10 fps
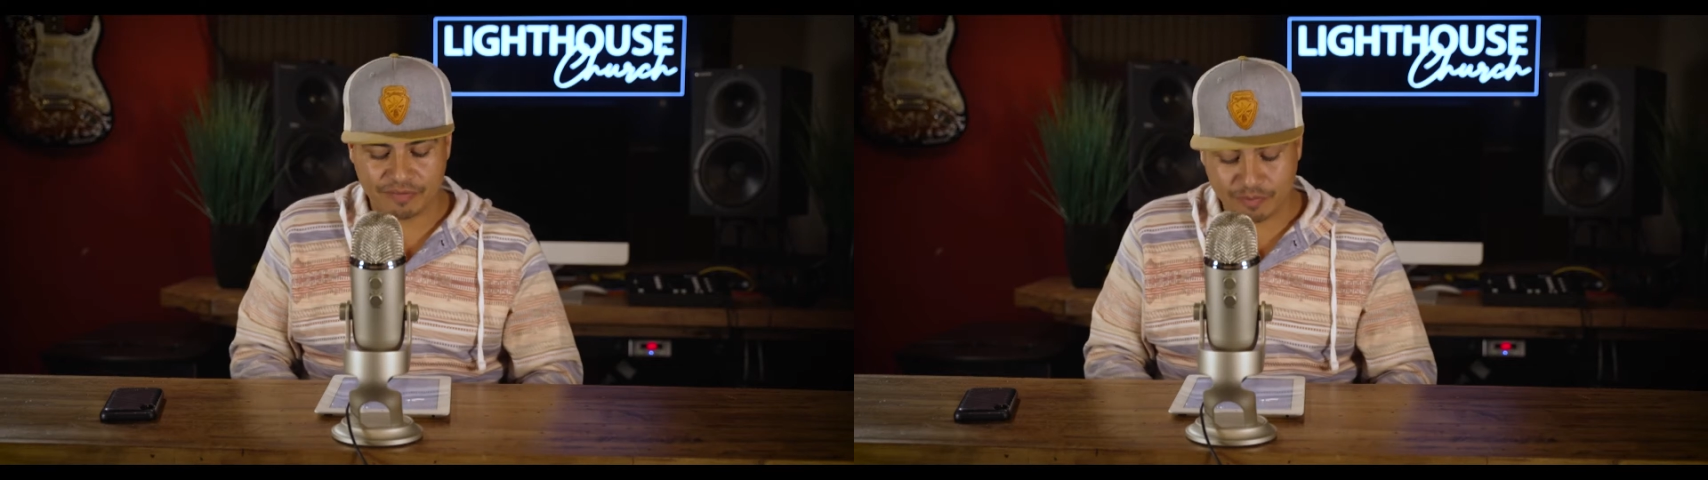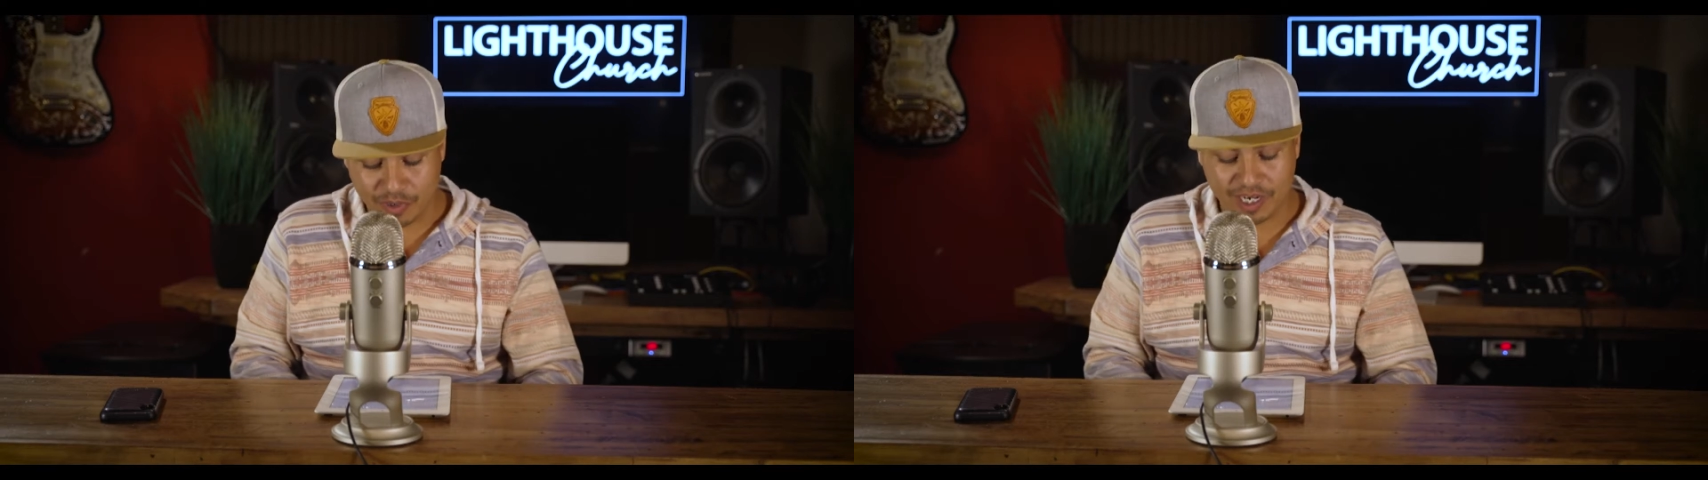
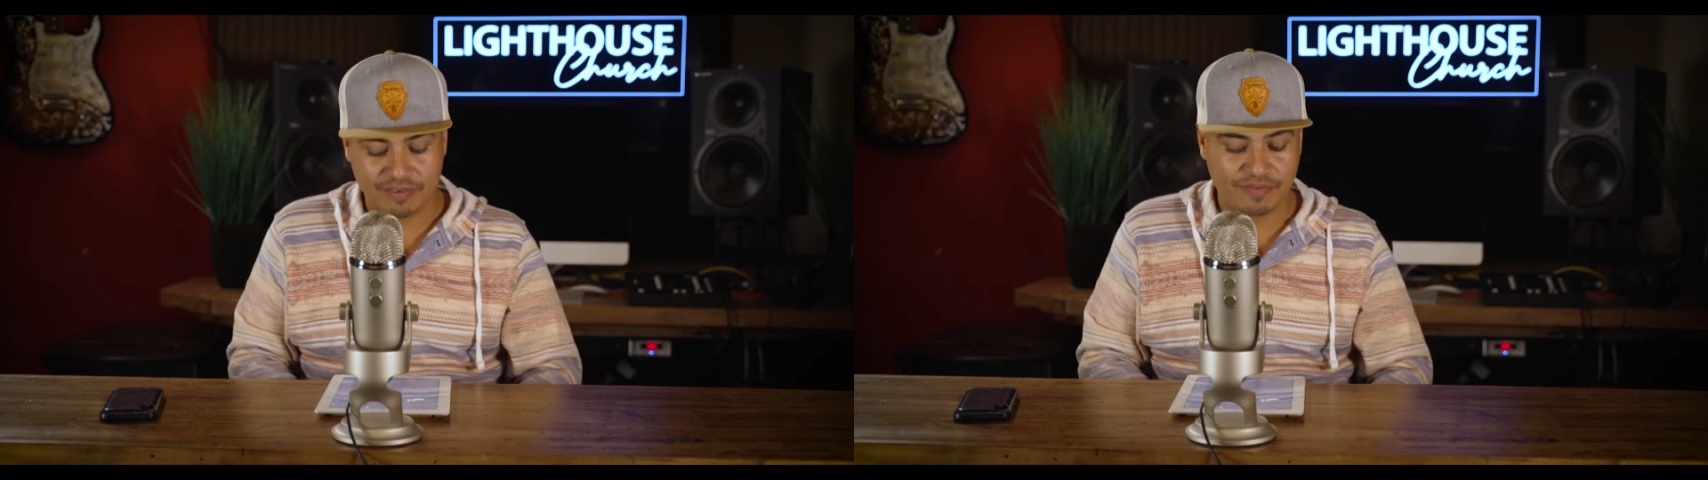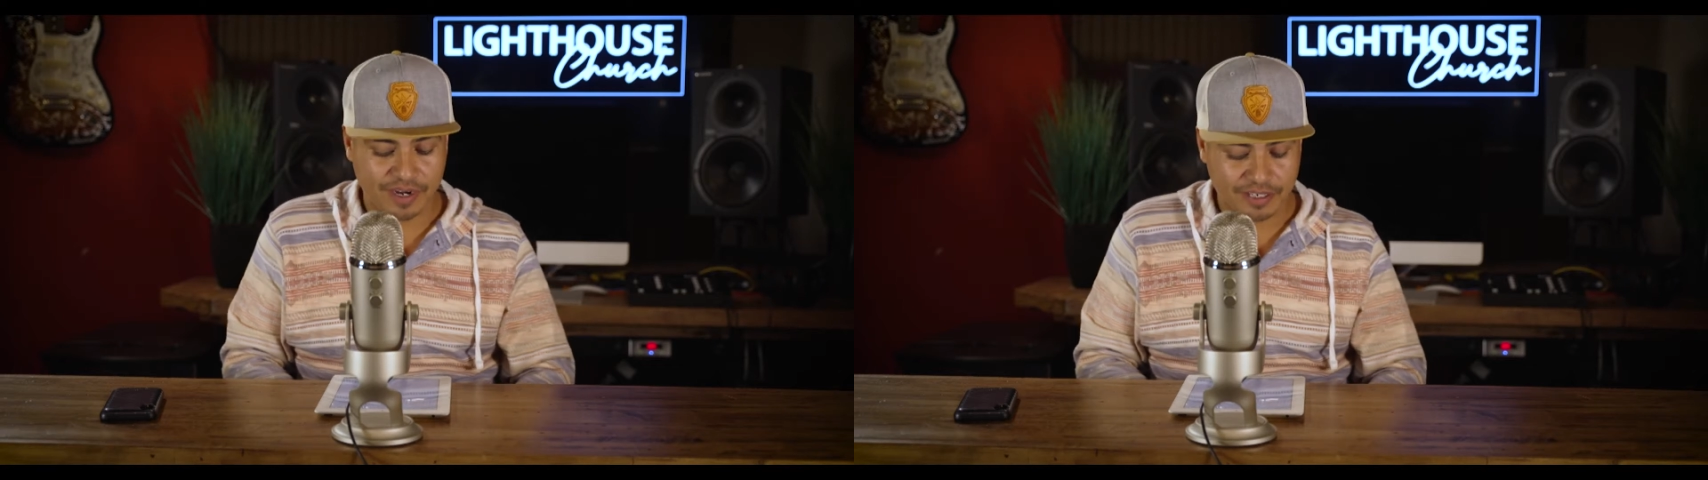one a
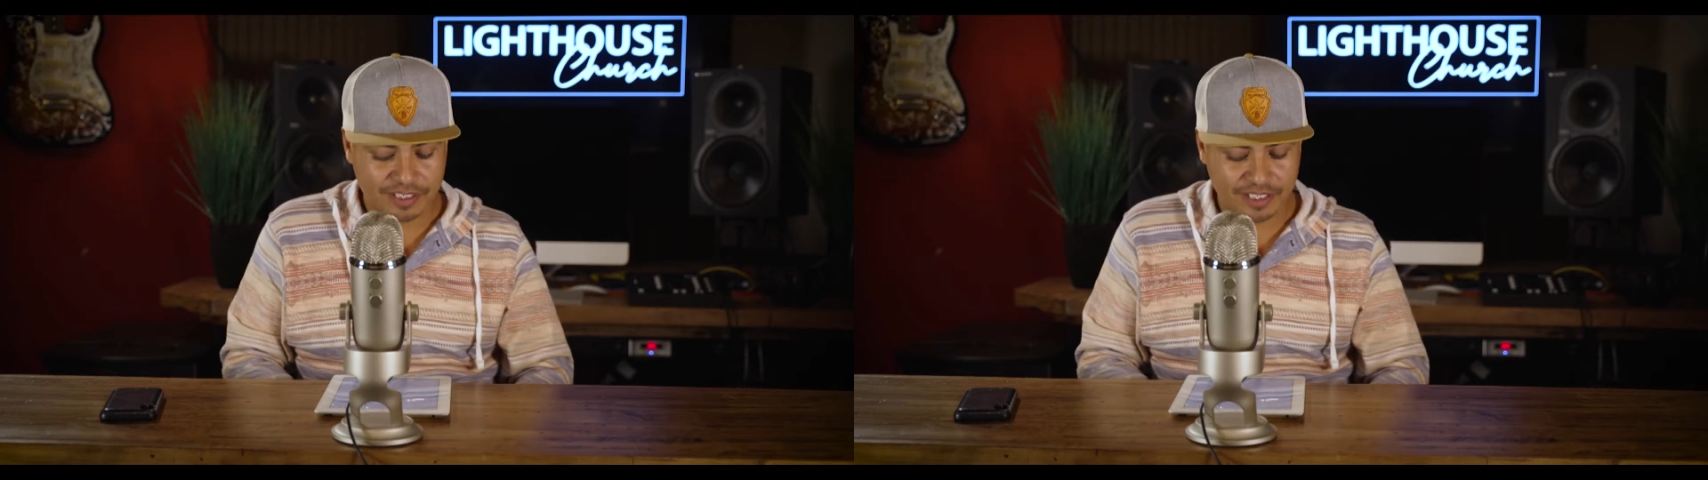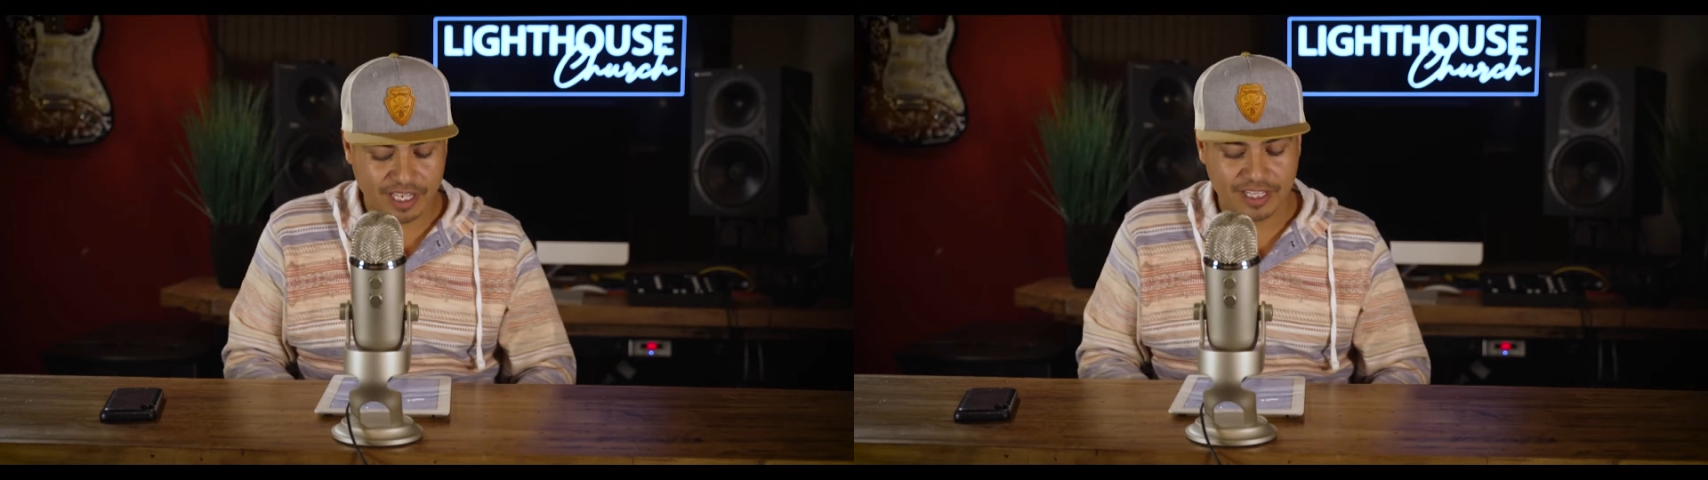
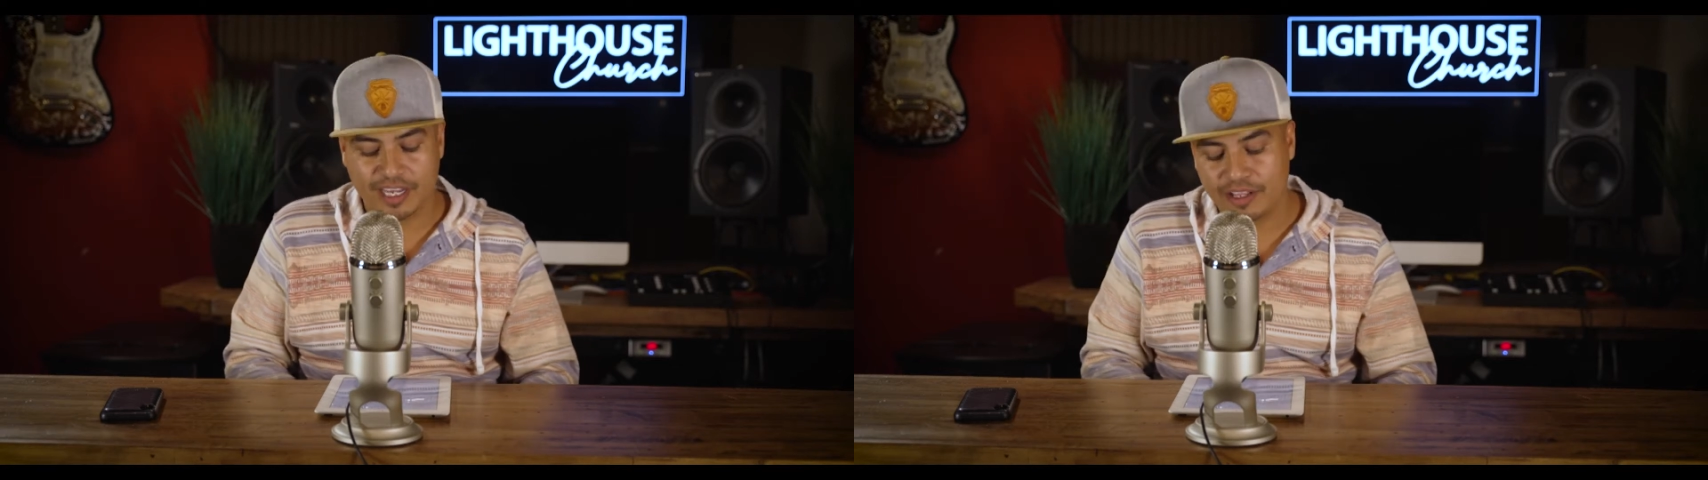Pharisee and the